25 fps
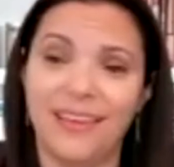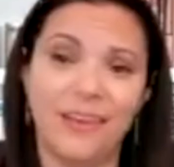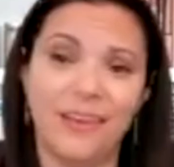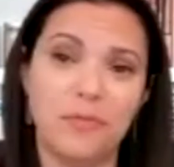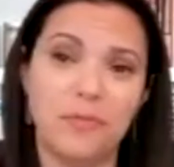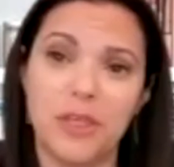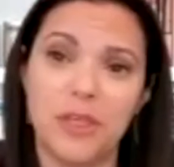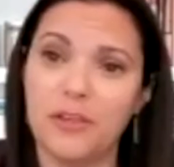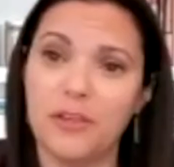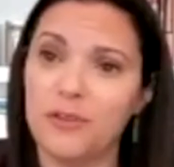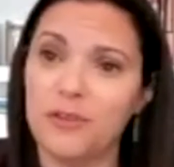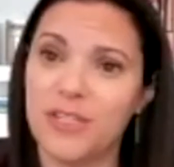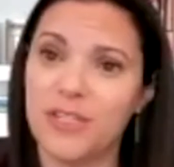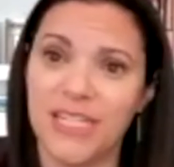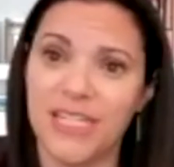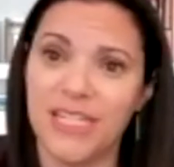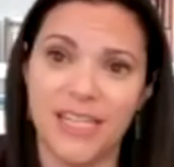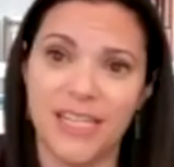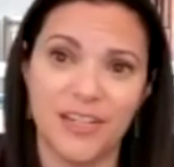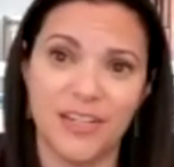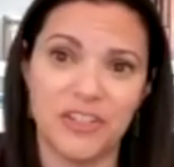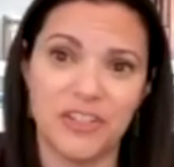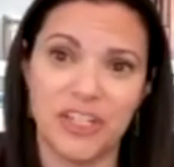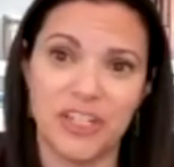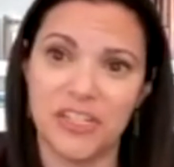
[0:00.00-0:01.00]
me those
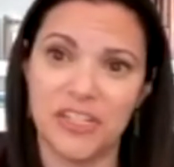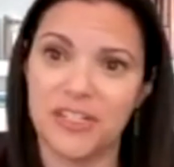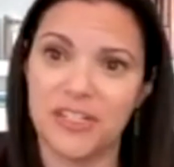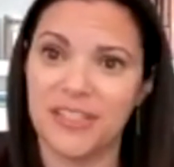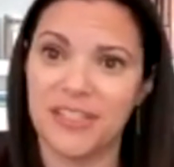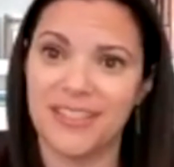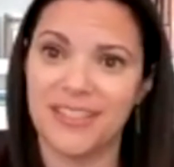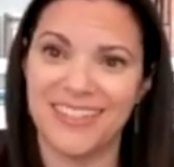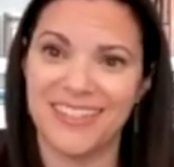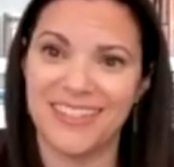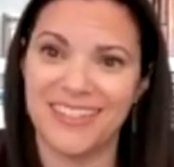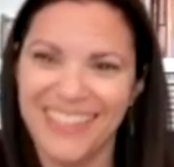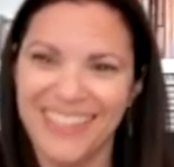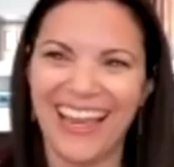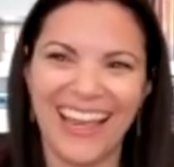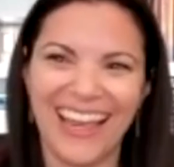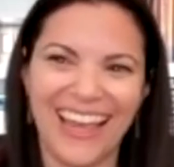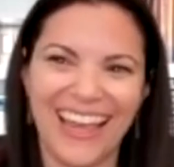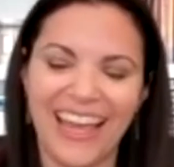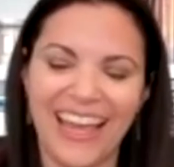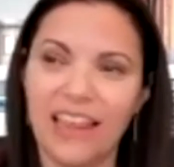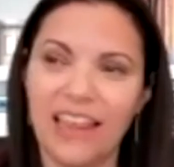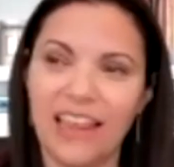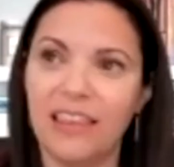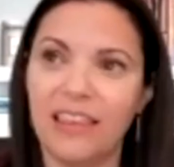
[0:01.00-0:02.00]
teenagers.
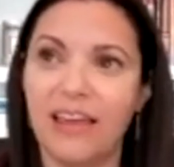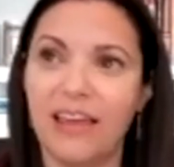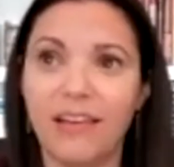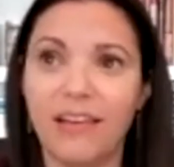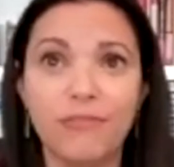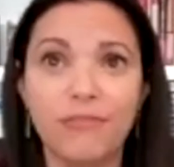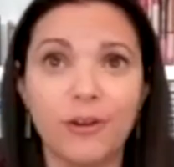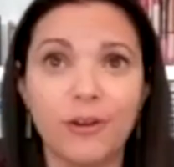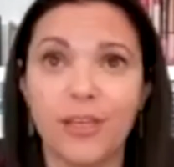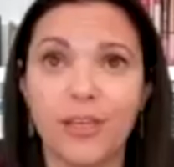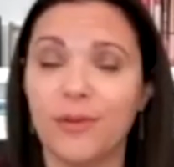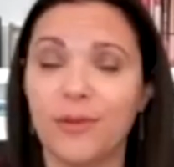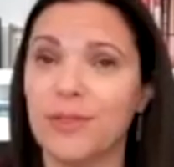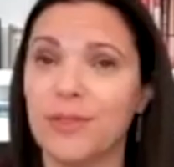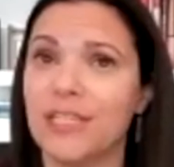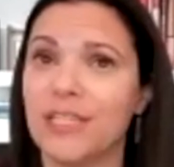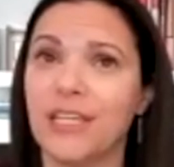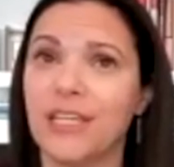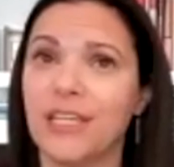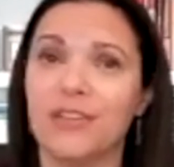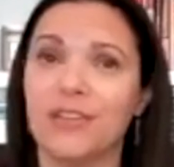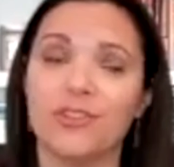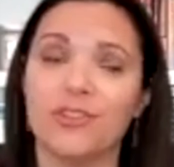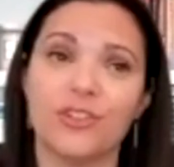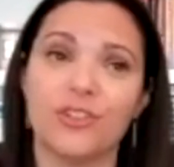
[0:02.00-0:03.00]
I love working with
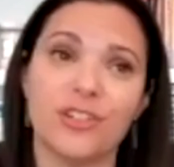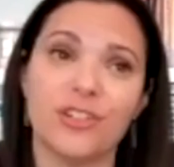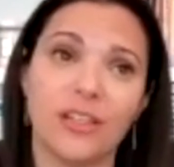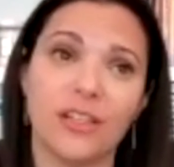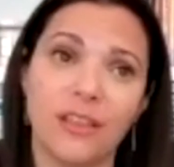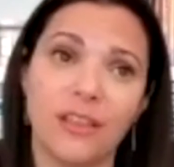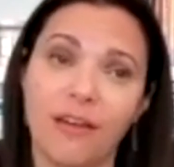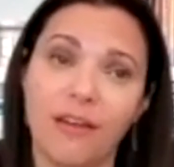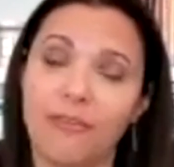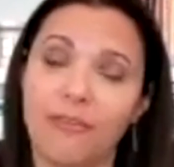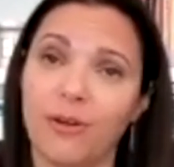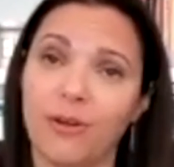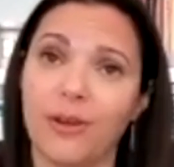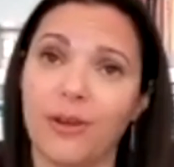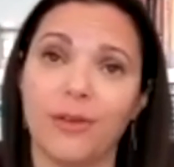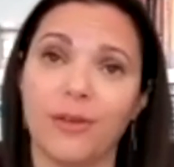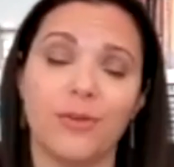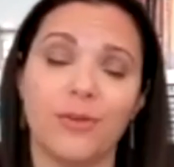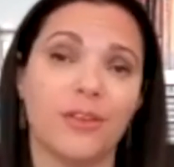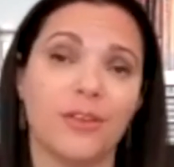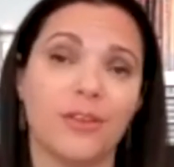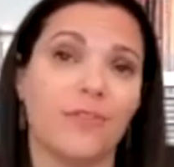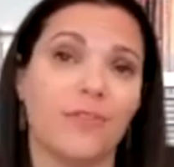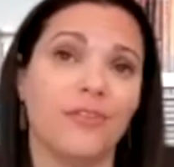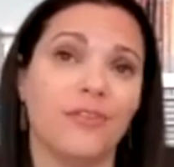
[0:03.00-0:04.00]
teenagers. I love working
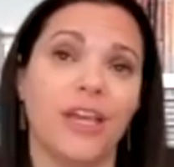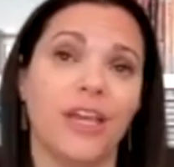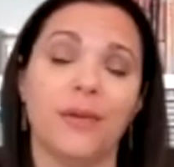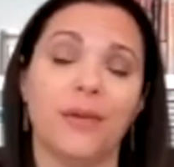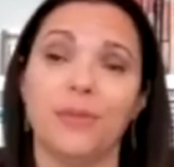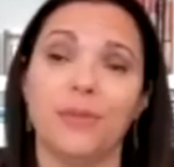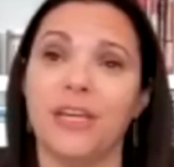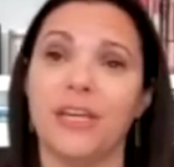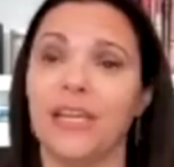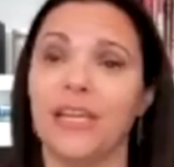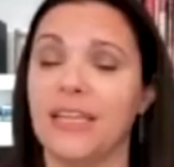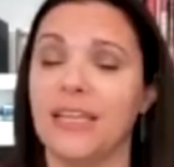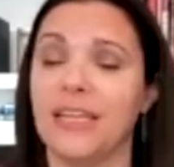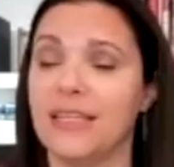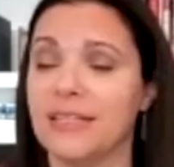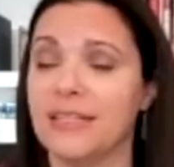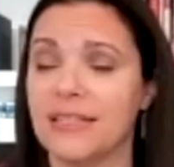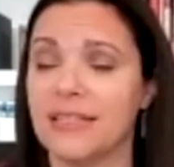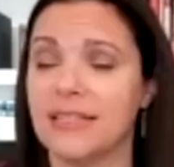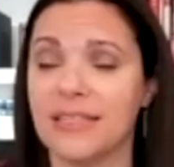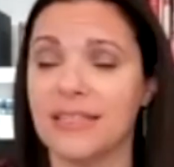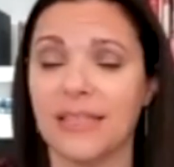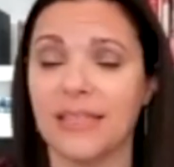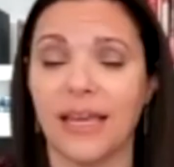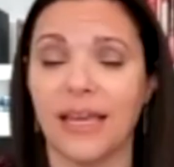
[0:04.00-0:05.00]
with their
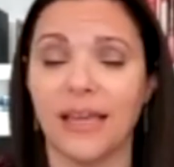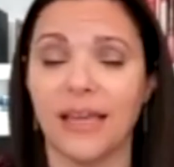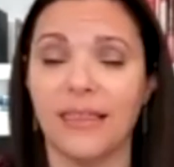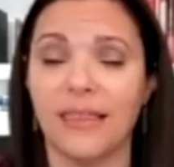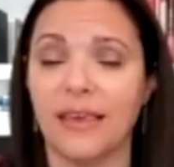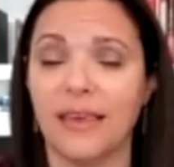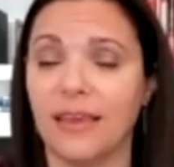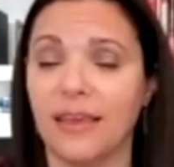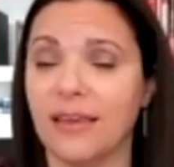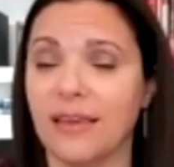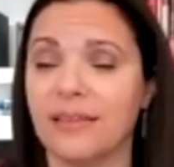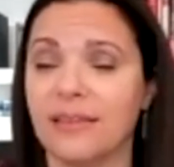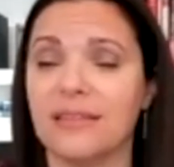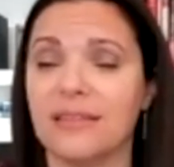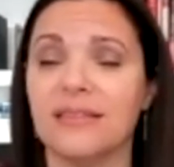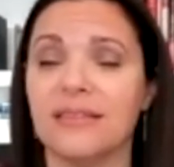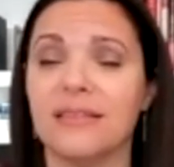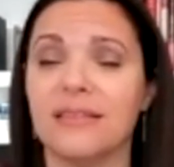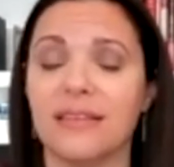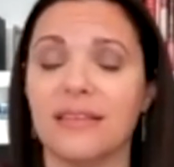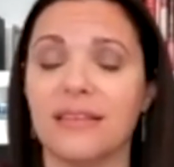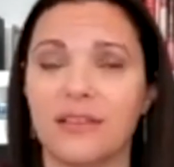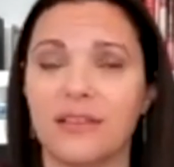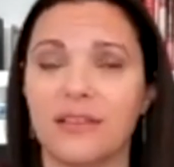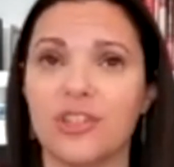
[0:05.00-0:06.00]
families. I think it's
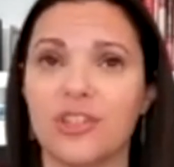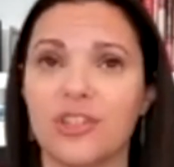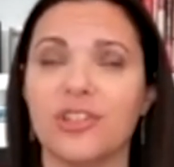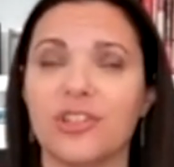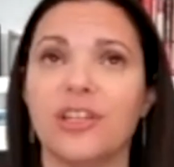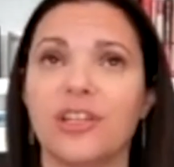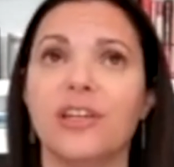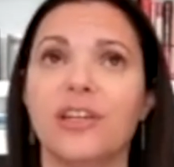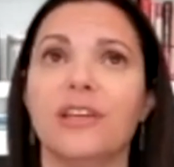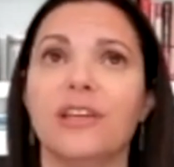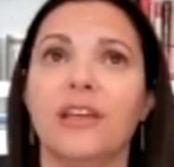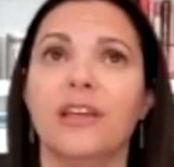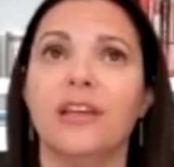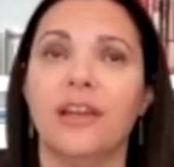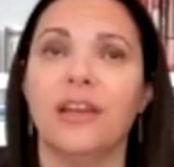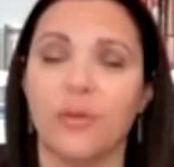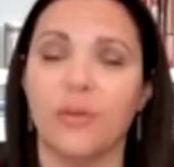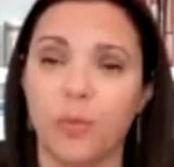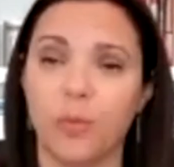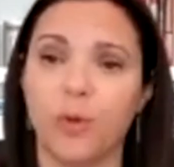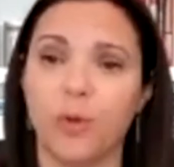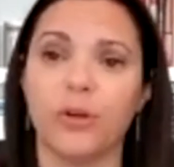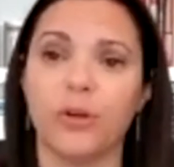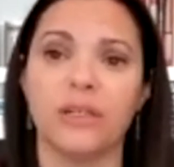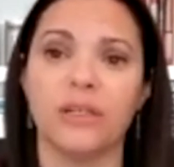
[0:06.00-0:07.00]
such an
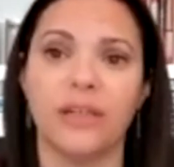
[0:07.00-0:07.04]
important